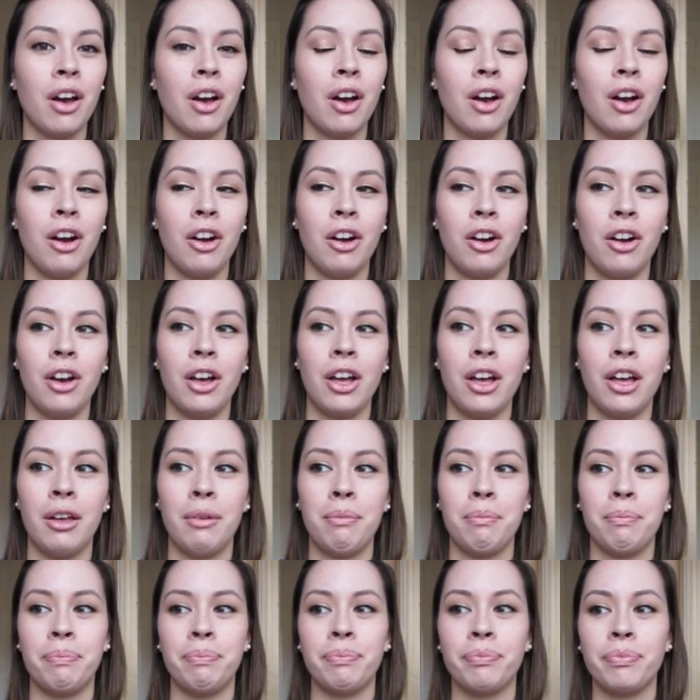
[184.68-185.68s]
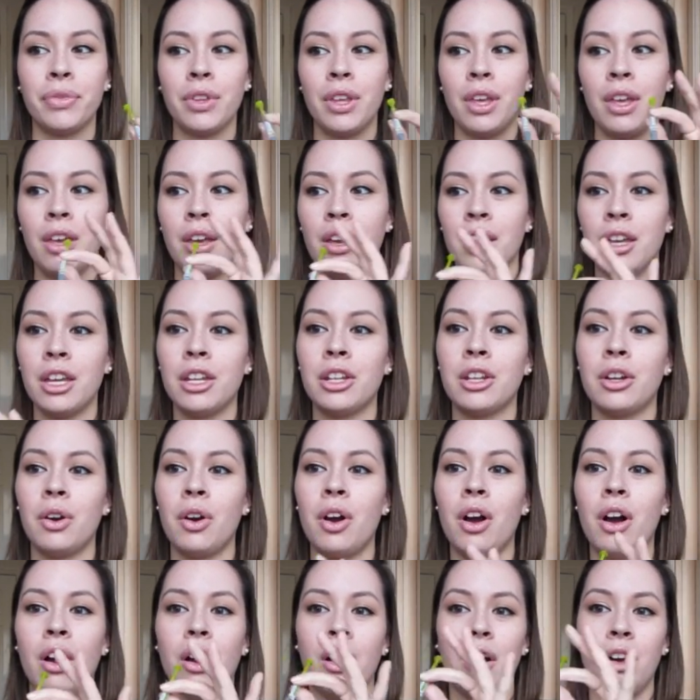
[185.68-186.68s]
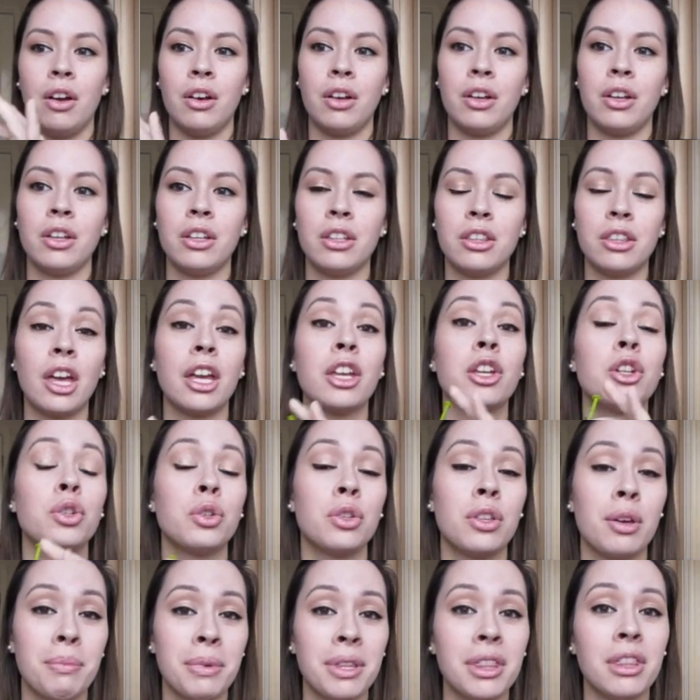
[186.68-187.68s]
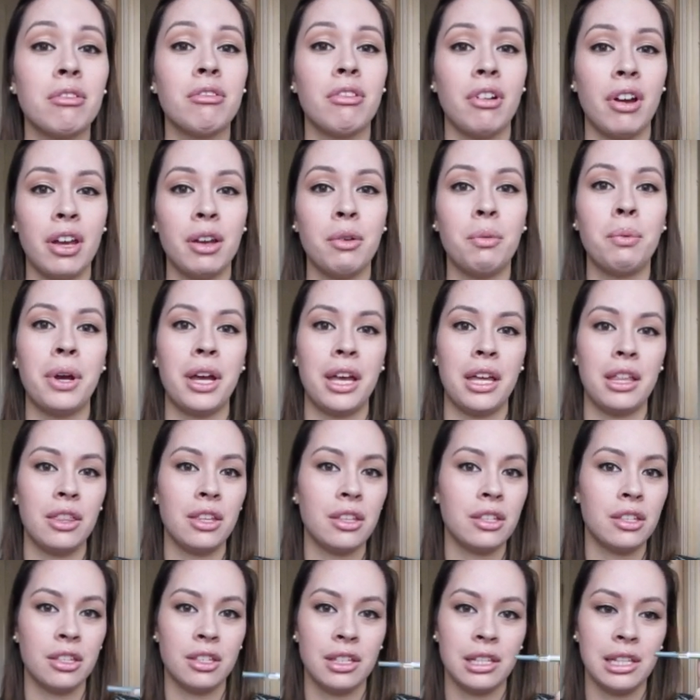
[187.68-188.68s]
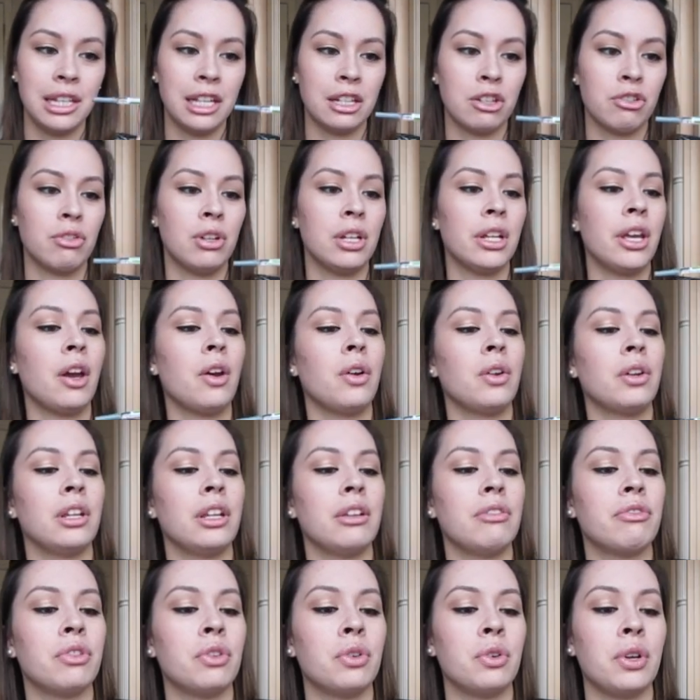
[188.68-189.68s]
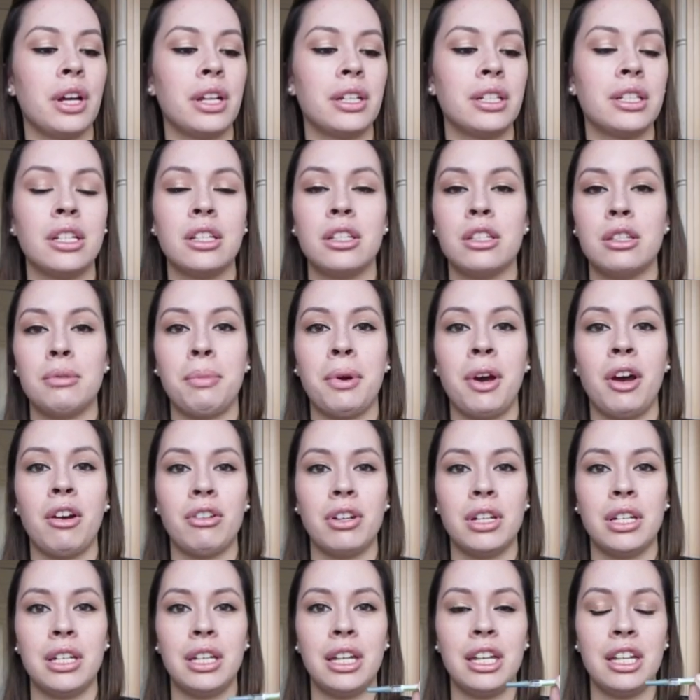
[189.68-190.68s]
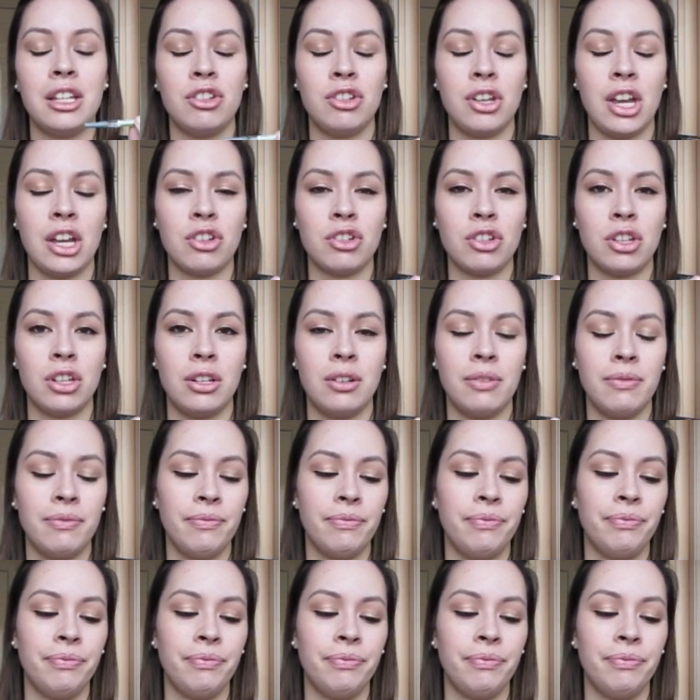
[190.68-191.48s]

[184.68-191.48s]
are, that you do them in the right way. This is literally only for a Tinzaparin injection.